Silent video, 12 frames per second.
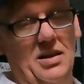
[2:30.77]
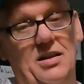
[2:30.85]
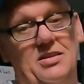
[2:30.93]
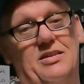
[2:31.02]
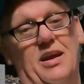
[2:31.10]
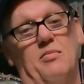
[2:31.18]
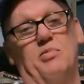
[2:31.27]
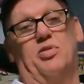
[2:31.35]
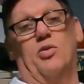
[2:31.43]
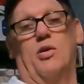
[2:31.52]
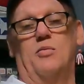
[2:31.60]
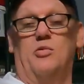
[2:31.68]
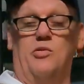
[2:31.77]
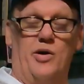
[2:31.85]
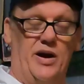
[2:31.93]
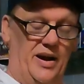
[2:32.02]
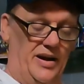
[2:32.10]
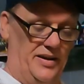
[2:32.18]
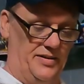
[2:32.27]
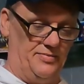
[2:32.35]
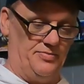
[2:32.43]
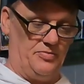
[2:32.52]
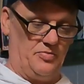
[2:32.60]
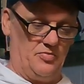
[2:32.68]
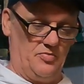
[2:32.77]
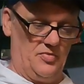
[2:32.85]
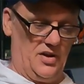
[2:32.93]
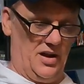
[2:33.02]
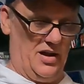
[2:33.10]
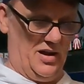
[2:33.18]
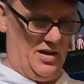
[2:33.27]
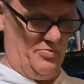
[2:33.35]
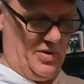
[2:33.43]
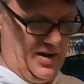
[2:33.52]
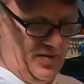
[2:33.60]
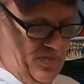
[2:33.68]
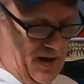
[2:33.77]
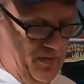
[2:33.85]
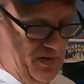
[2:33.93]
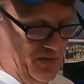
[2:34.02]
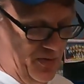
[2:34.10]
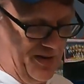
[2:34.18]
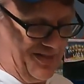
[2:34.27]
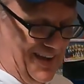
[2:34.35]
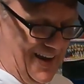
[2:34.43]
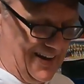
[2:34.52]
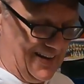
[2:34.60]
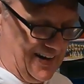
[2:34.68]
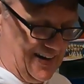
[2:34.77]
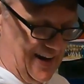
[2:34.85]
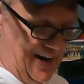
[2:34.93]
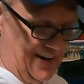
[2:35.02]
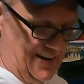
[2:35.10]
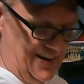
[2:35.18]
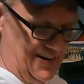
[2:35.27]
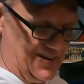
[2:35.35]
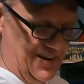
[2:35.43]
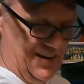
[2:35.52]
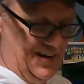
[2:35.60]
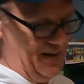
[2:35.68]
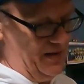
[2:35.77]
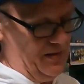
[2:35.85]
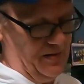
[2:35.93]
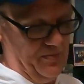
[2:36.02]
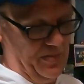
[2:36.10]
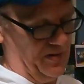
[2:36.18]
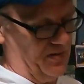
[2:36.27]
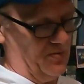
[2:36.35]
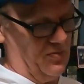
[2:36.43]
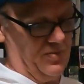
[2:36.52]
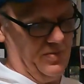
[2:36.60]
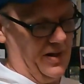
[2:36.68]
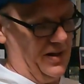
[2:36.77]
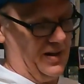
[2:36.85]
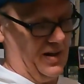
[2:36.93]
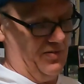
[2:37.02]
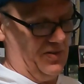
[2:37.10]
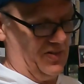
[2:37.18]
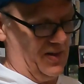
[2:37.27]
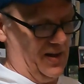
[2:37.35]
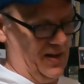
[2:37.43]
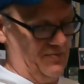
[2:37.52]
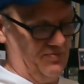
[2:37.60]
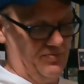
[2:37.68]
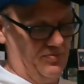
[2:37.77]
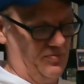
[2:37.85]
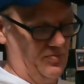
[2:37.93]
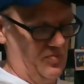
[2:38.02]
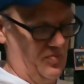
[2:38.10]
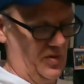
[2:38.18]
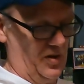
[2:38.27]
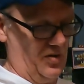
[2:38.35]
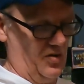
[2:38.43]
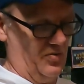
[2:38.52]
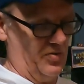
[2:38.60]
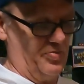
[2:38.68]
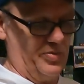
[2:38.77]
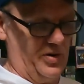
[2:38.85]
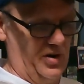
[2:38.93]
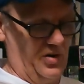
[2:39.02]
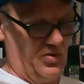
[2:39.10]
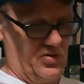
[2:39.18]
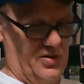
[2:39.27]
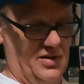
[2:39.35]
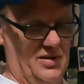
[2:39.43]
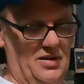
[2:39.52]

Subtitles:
It's time to throw them away. Beanie Babies were a thing in the 90s, but they're, like everything, overproduced.